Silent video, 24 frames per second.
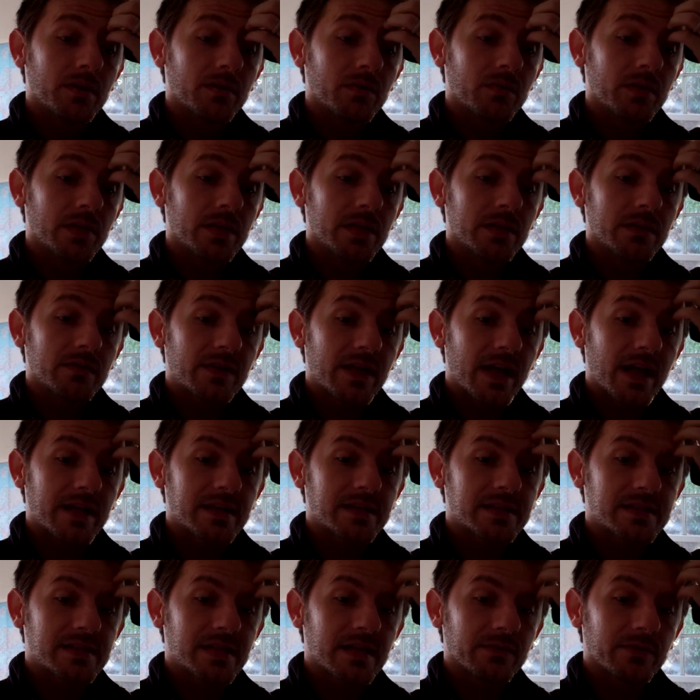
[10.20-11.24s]
We've got
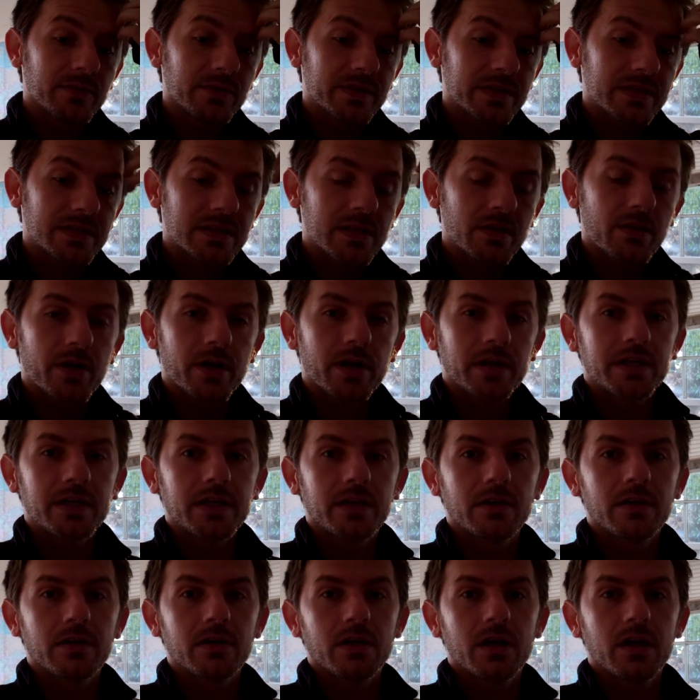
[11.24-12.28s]
several things going on
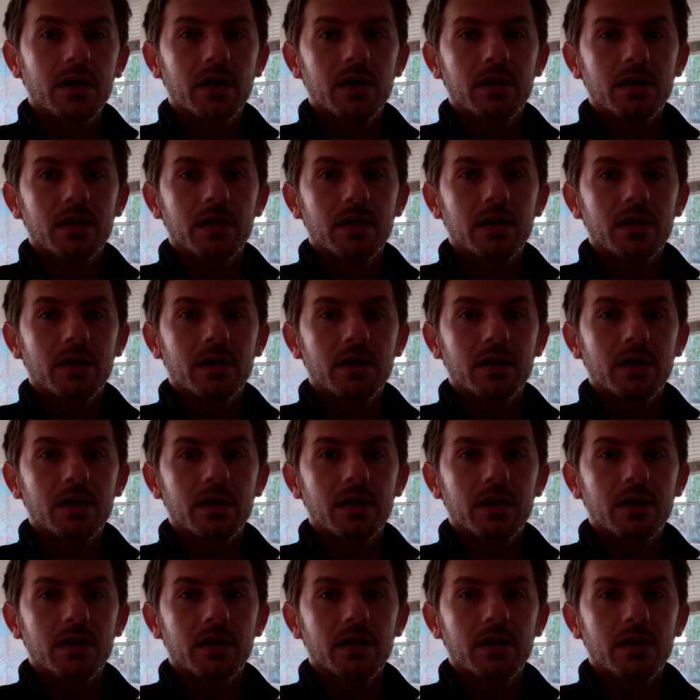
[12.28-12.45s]
here.